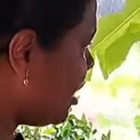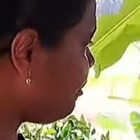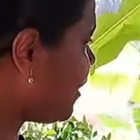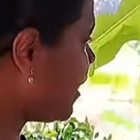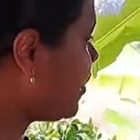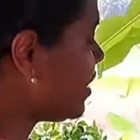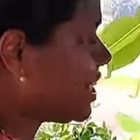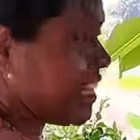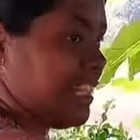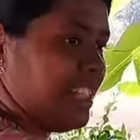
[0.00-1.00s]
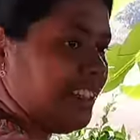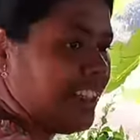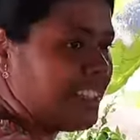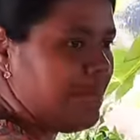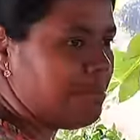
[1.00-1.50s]
If I give a negative
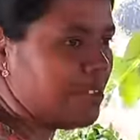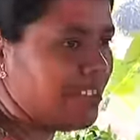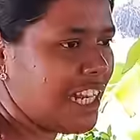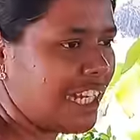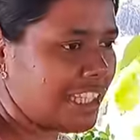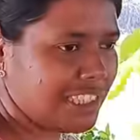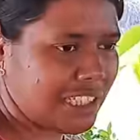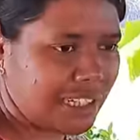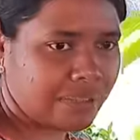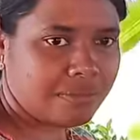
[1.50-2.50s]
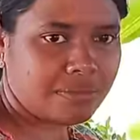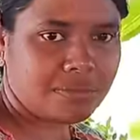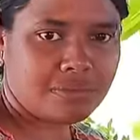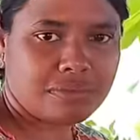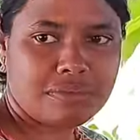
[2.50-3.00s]
example, we'll understand.
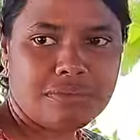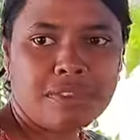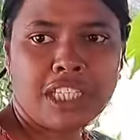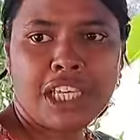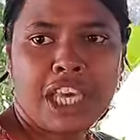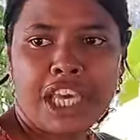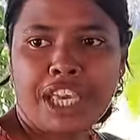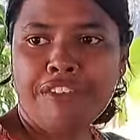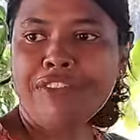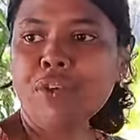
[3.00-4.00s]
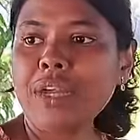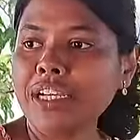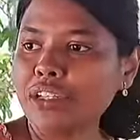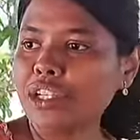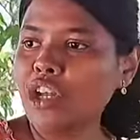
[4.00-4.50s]
If you
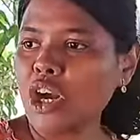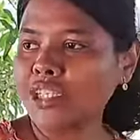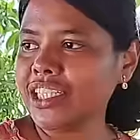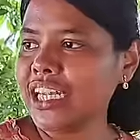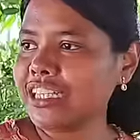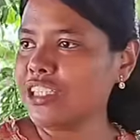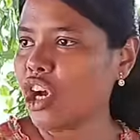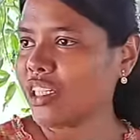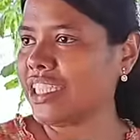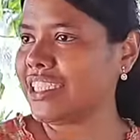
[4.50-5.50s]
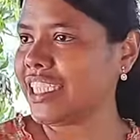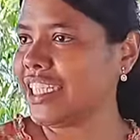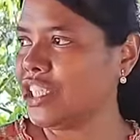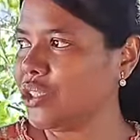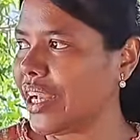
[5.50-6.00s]
went to the doctor and the doctor
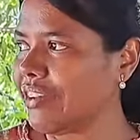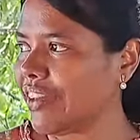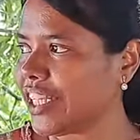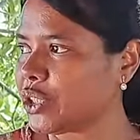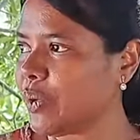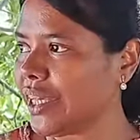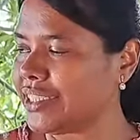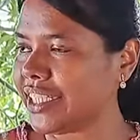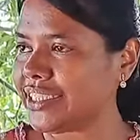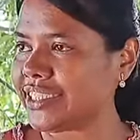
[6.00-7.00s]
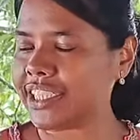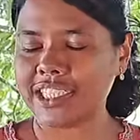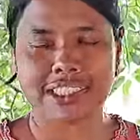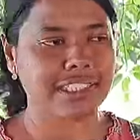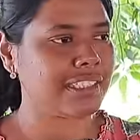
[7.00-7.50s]
said you have XYZ
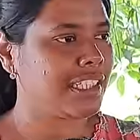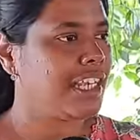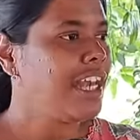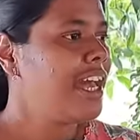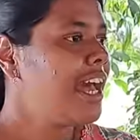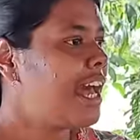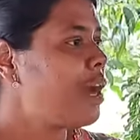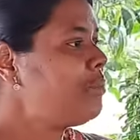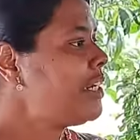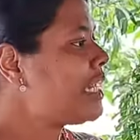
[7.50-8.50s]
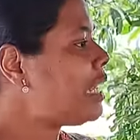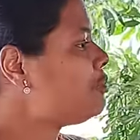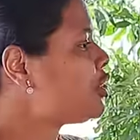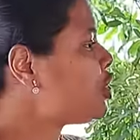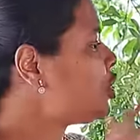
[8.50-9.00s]
sickness, how many times